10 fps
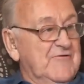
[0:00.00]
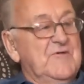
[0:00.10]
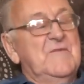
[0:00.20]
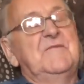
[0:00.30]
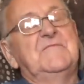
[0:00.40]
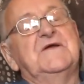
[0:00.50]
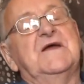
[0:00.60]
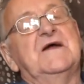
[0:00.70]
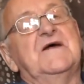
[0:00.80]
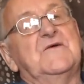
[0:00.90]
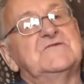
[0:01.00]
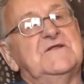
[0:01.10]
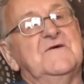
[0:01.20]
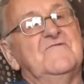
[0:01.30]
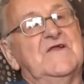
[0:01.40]
I remember, yeah, it
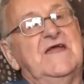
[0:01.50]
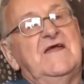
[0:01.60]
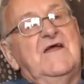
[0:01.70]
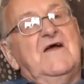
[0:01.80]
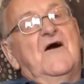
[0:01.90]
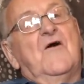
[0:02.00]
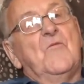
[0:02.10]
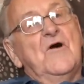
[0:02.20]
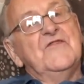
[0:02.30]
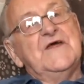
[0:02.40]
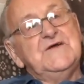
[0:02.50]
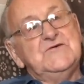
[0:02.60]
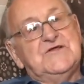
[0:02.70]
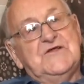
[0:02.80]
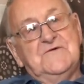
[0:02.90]
was lovely. And what they
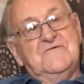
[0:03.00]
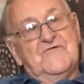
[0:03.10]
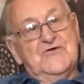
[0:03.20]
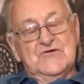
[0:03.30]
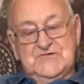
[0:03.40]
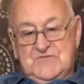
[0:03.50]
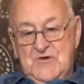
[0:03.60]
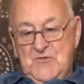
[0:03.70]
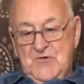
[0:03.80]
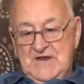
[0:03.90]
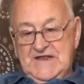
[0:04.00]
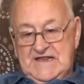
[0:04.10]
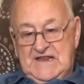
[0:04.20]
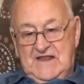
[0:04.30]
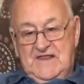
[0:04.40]
used to do for us when we were
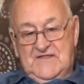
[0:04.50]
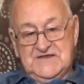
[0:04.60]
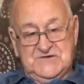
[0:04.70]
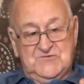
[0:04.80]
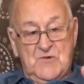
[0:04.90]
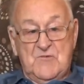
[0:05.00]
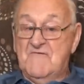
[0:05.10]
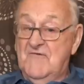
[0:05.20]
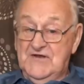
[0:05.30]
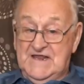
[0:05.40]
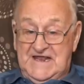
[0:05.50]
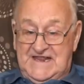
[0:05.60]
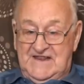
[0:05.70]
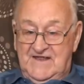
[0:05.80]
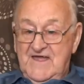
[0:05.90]
little, this is when we were very
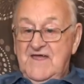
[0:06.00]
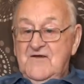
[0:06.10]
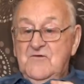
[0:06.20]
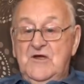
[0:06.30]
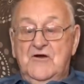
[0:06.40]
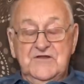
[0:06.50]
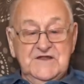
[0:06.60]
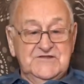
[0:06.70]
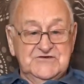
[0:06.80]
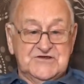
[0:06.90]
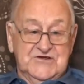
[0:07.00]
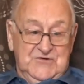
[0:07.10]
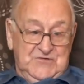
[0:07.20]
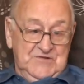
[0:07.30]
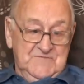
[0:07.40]
little, we got into
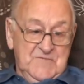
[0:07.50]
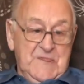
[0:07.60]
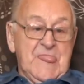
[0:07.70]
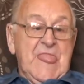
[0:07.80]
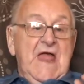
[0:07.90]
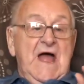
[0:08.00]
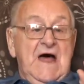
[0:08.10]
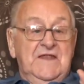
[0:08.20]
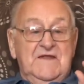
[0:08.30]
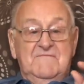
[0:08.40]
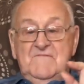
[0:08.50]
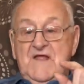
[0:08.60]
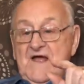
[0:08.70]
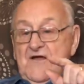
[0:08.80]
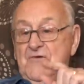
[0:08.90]
school, and
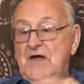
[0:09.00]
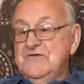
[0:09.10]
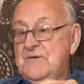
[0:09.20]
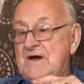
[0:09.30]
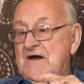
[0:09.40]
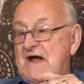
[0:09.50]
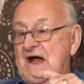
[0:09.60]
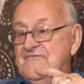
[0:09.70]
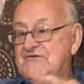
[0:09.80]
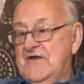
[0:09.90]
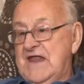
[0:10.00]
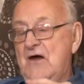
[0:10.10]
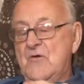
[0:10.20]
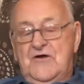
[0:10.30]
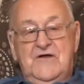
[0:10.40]
round about after an
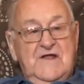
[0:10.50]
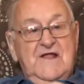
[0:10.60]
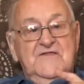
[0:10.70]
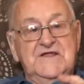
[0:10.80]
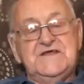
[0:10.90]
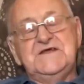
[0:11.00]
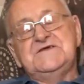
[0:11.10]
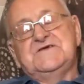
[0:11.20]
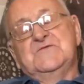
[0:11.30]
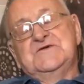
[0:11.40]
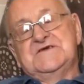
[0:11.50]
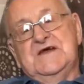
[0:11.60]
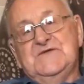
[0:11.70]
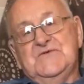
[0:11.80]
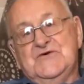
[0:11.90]
hour, the teacher would
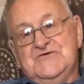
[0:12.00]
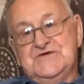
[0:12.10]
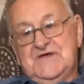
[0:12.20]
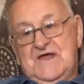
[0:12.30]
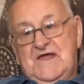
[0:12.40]
say to us,